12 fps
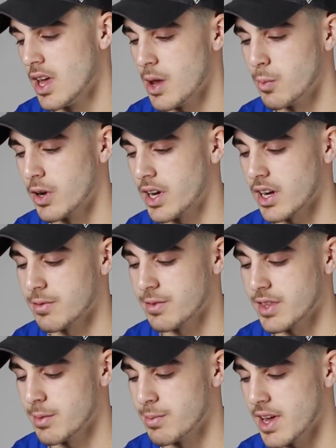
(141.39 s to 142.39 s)
and what kind of
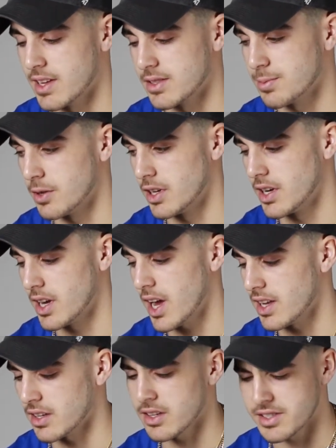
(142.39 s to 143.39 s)
fit the best, but uh,
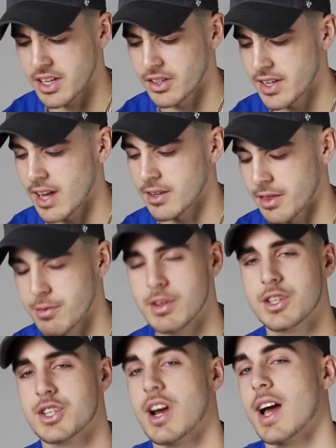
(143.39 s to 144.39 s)
I settled down to three
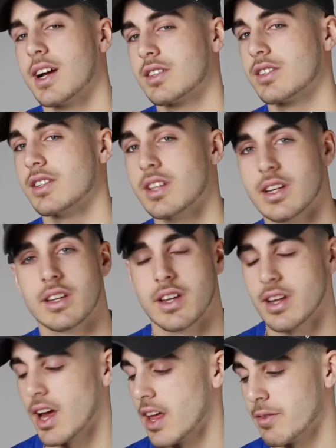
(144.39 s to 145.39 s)
tracks
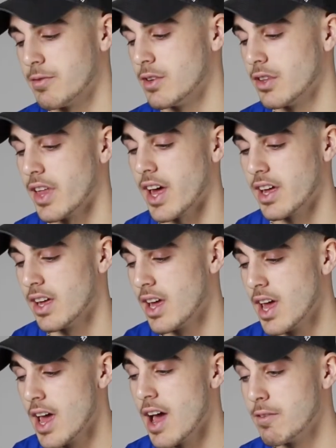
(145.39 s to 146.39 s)
and I feel that
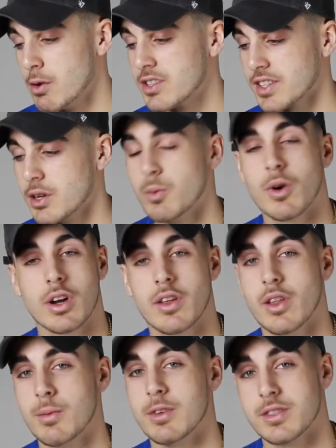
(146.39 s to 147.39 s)
every single one of
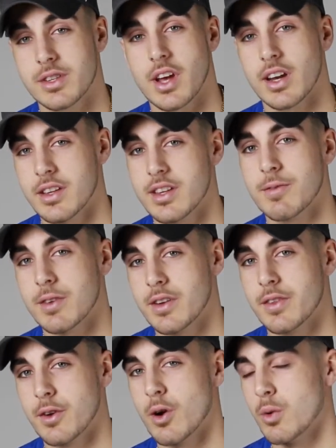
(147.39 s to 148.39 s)
them is kind of different
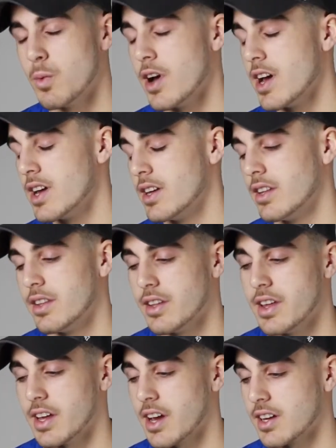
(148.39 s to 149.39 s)
in their own way and
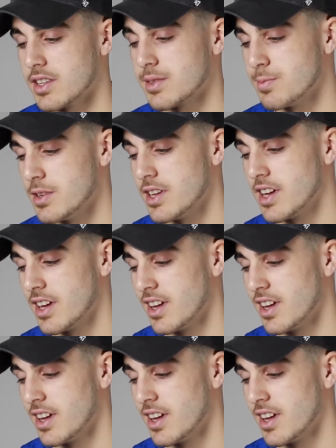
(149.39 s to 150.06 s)
they kind of speak